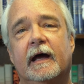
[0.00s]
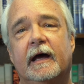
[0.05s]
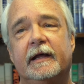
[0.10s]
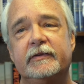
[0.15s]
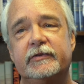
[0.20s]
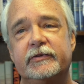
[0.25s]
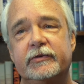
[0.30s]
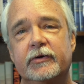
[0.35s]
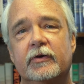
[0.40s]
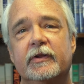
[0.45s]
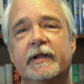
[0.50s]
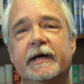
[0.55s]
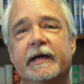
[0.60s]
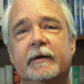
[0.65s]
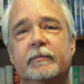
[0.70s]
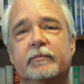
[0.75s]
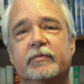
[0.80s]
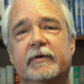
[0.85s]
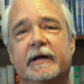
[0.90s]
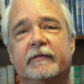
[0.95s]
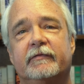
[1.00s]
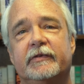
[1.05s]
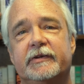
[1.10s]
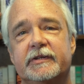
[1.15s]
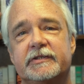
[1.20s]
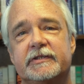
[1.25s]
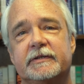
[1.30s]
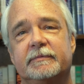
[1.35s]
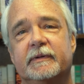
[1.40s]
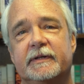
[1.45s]
Until they can break the
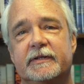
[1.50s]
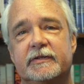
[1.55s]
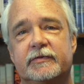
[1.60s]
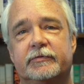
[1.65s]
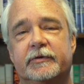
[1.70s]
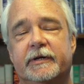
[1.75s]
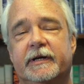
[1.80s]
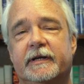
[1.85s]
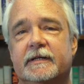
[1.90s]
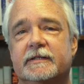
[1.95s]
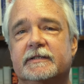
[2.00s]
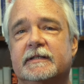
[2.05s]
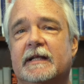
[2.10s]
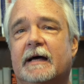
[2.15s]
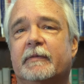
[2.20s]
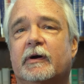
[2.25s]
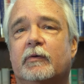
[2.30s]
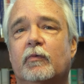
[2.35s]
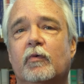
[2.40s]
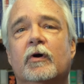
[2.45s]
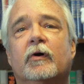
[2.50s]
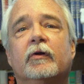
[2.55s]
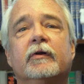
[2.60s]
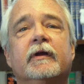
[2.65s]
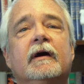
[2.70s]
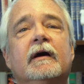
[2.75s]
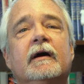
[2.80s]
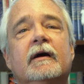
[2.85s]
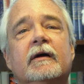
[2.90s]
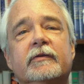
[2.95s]
disciplines free in the Islamic
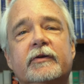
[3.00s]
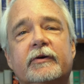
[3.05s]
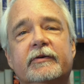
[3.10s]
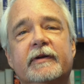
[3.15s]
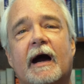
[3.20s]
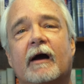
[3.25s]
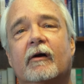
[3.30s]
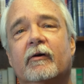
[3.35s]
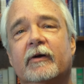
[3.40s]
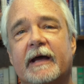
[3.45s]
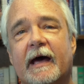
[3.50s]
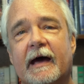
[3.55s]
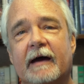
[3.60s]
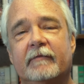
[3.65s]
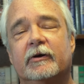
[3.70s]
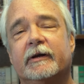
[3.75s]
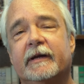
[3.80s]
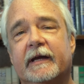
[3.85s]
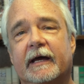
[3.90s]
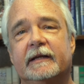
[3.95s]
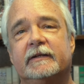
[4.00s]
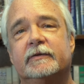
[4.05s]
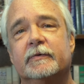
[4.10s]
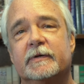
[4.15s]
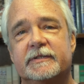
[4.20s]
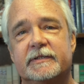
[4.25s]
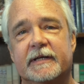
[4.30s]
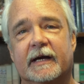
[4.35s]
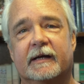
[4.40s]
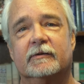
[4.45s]
world, they're not going to ever get to
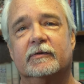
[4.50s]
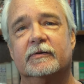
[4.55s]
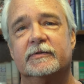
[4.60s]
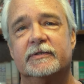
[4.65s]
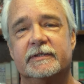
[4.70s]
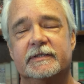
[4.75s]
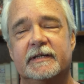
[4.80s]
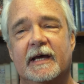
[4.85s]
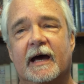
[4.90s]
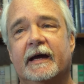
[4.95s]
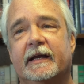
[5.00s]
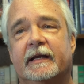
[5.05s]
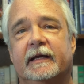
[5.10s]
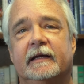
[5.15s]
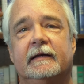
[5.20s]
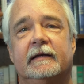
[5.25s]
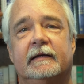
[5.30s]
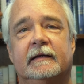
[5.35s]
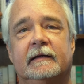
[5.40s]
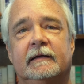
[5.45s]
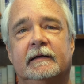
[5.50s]
a secular society.